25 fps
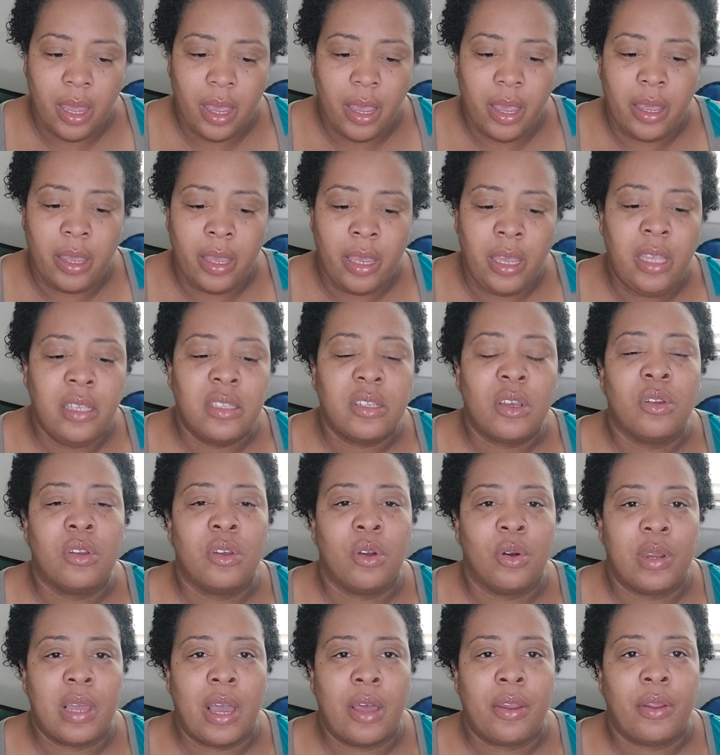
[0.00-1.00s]
And he's going to
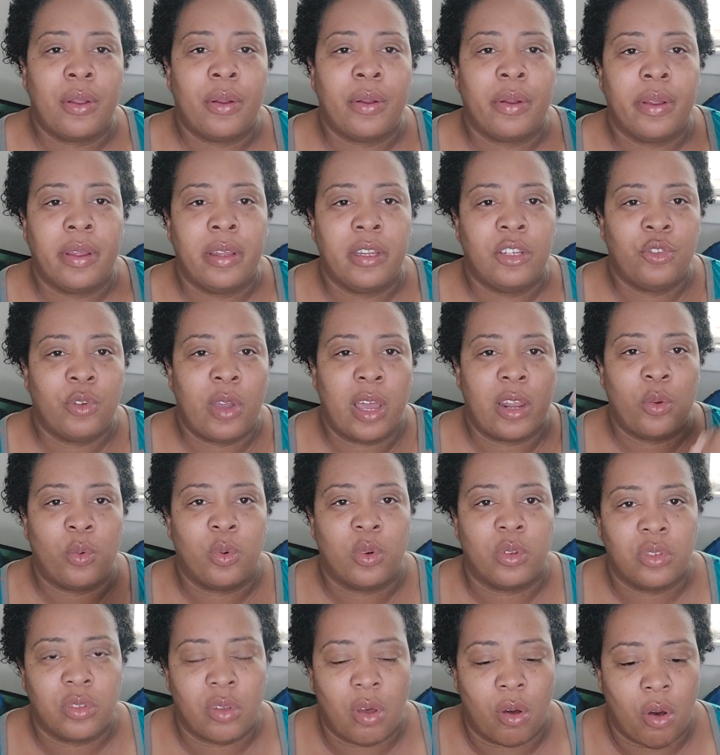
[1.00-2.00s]
go down there and try to
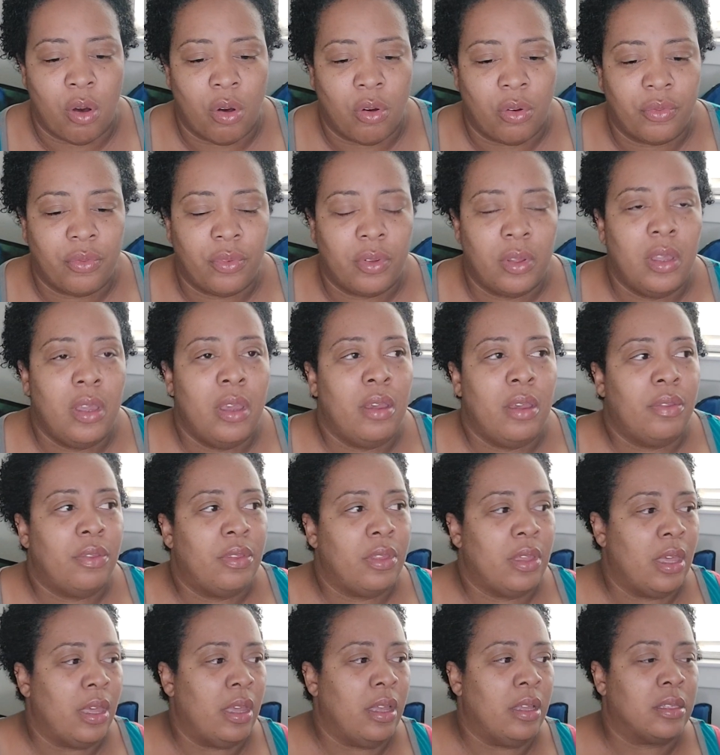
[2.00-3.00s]
resolve
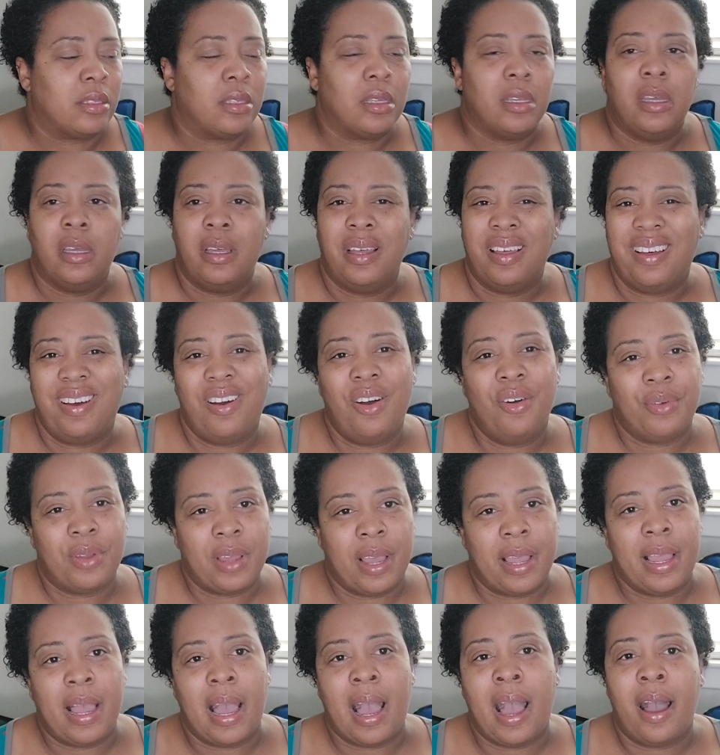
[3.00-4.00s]
things.
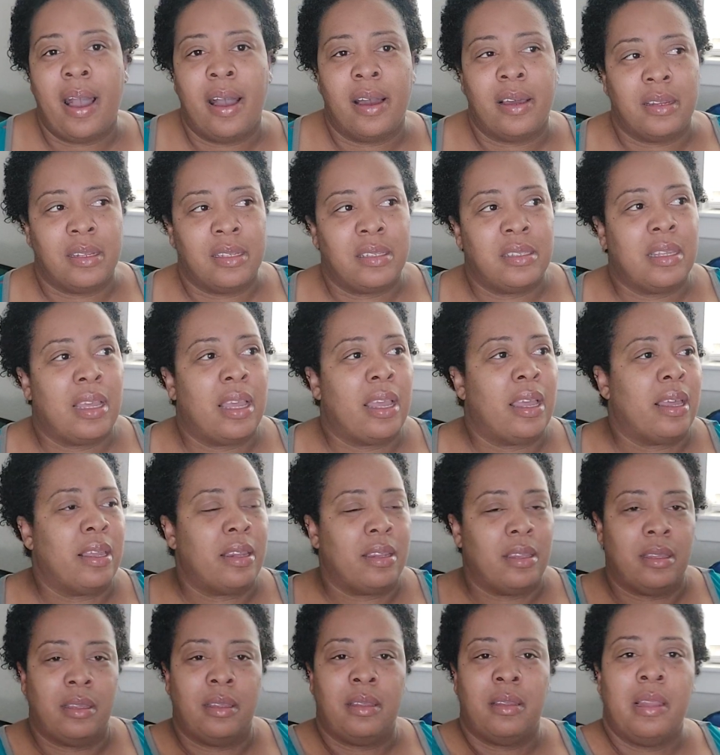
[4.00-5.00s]
Okay, I
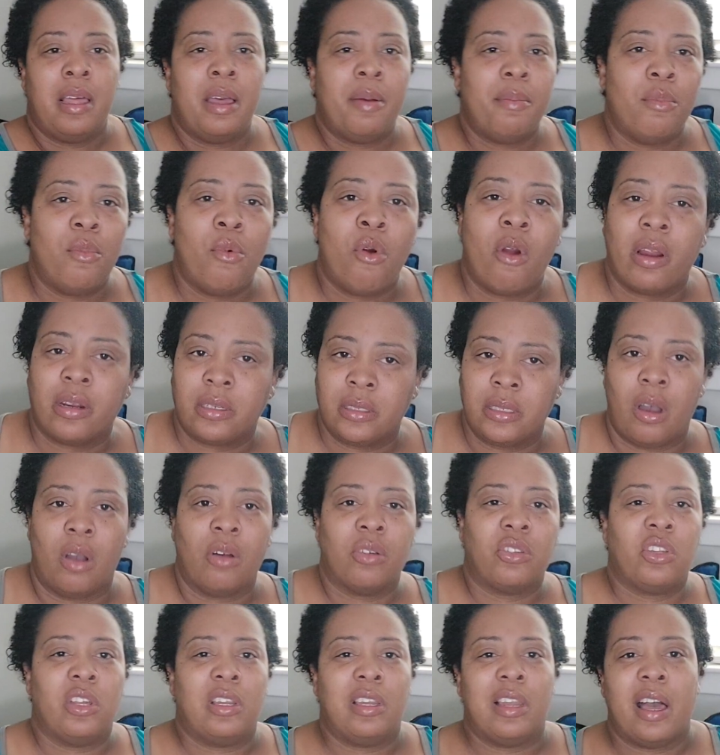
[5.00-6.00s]
understand that Mark
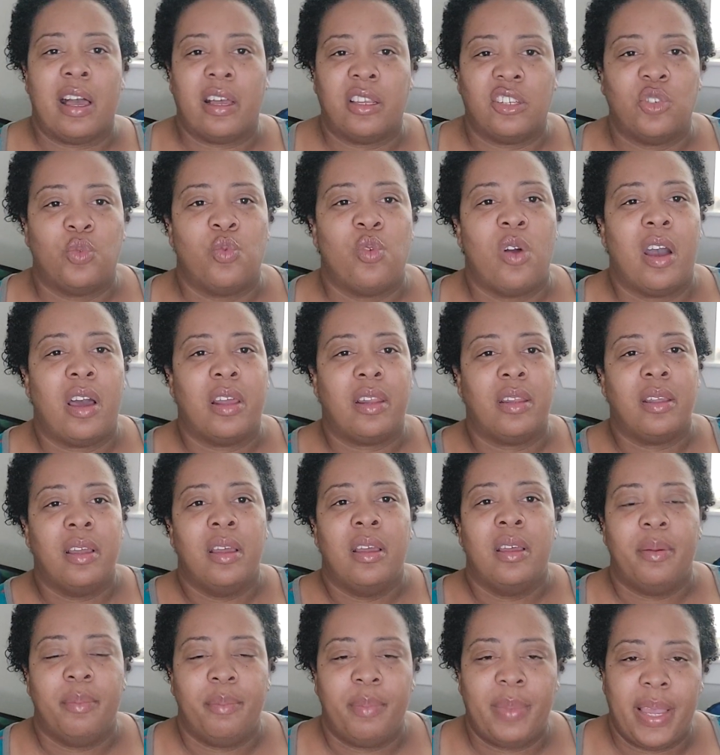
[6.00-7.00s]
talked to
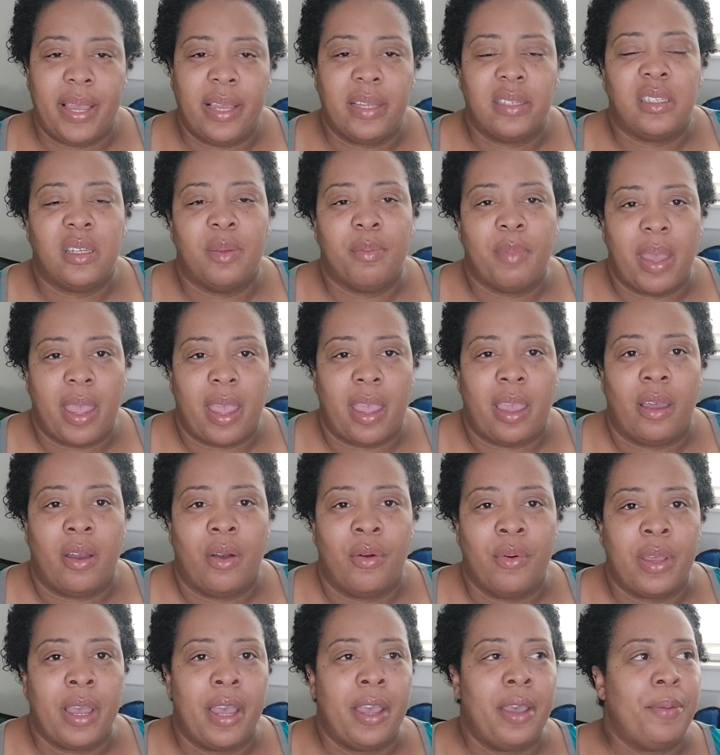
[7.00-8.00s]
Olajuwon man to man.
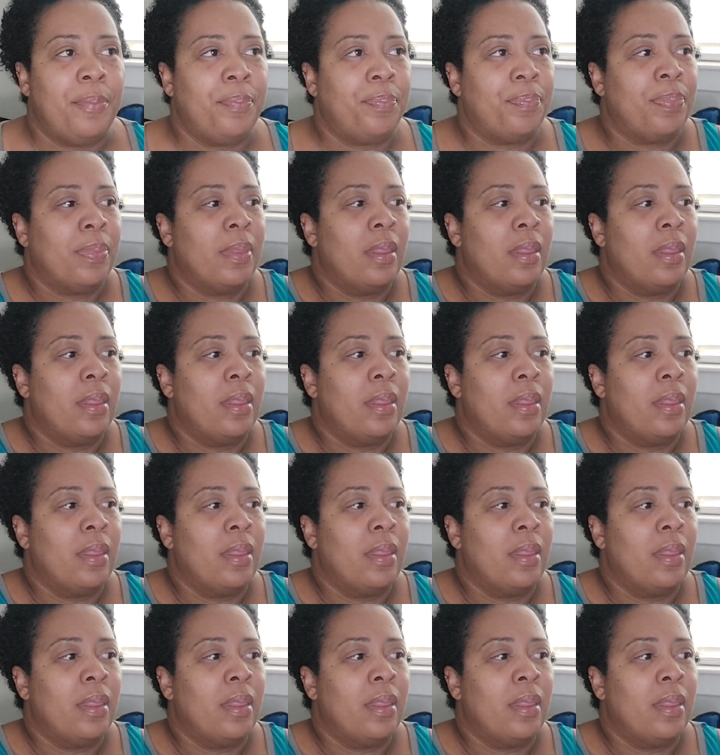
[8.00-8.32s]
Okay.